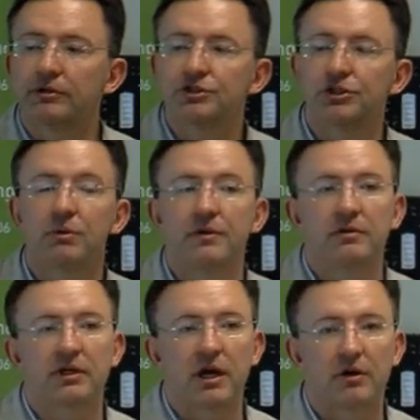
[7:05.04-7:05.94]
to see whether
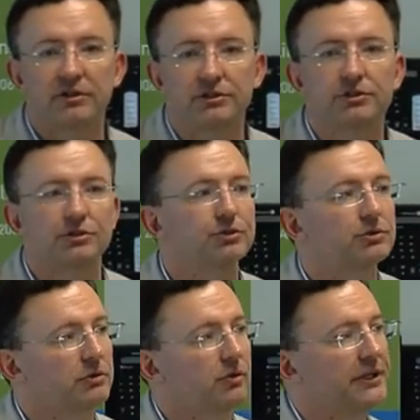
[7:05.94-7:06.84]
the current
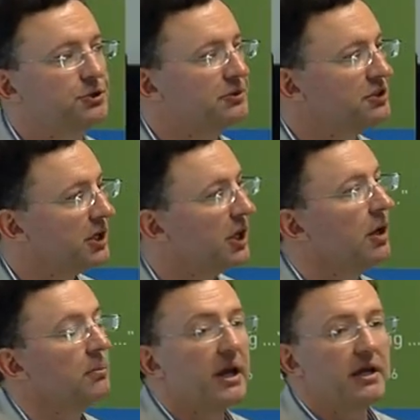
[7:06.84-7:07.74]
institutional arrangements
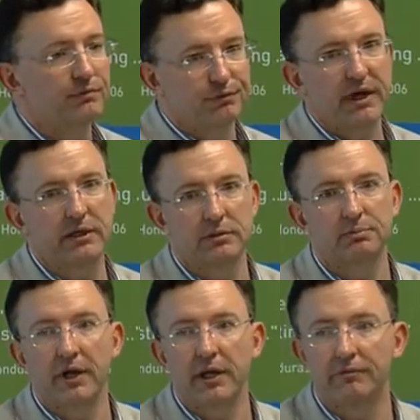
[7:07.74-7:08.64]
may in fact
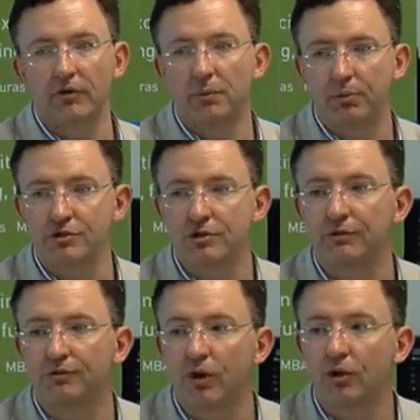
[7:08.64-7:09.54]
play a very
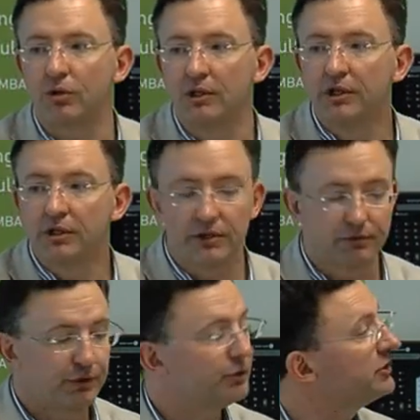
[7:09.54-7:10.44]
positive role in the
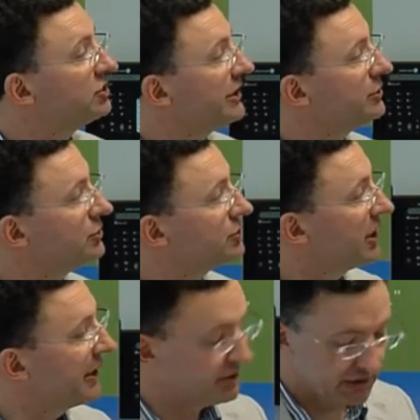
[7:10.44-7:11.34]
future shared
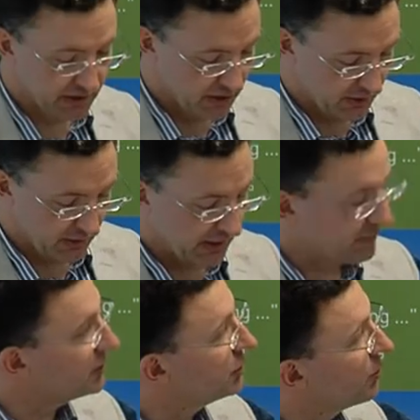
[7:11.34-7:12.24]
society
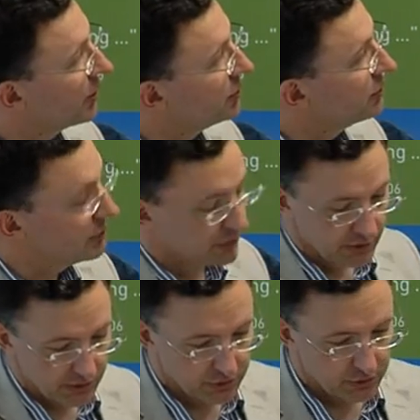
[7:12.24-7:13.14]
that you want to
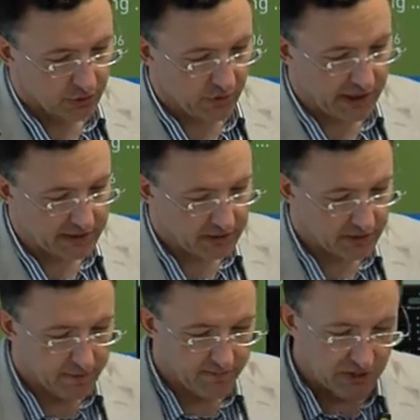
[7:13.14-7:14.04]
create?
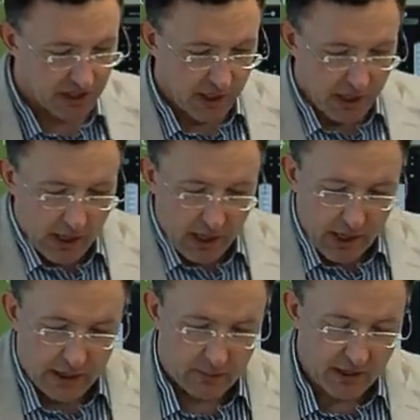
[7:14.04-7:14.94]

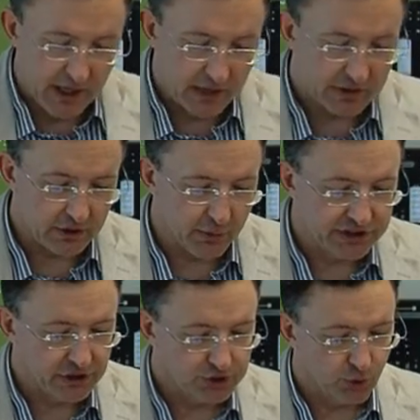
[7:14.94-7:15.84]
The
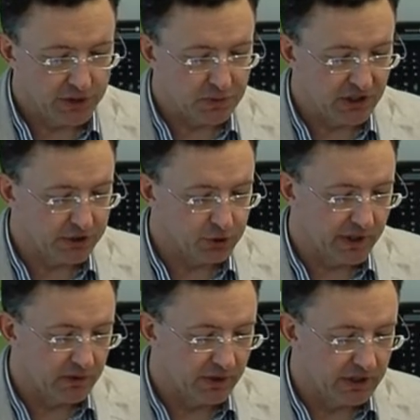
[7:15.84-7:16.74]
question has always been asked
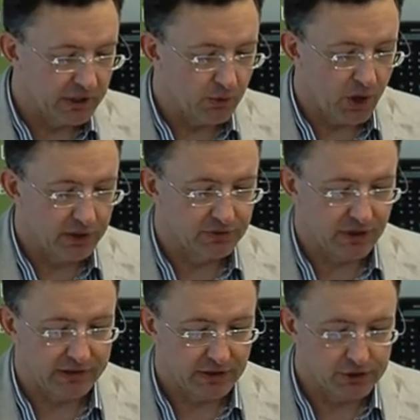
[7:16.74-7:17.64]
whether inequality
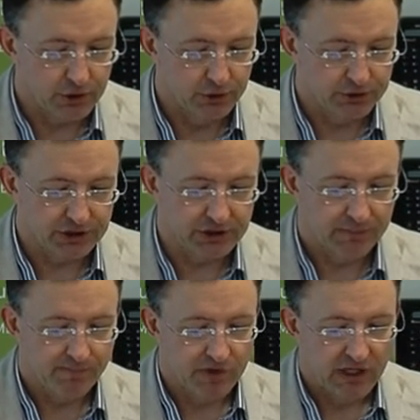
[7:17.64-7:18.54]
and exclusion
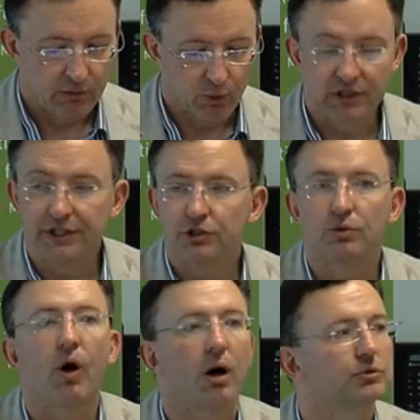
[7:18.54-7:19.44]
will lead
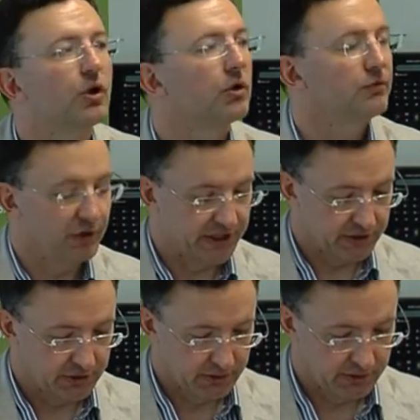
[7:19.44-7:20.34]
to armed conflict.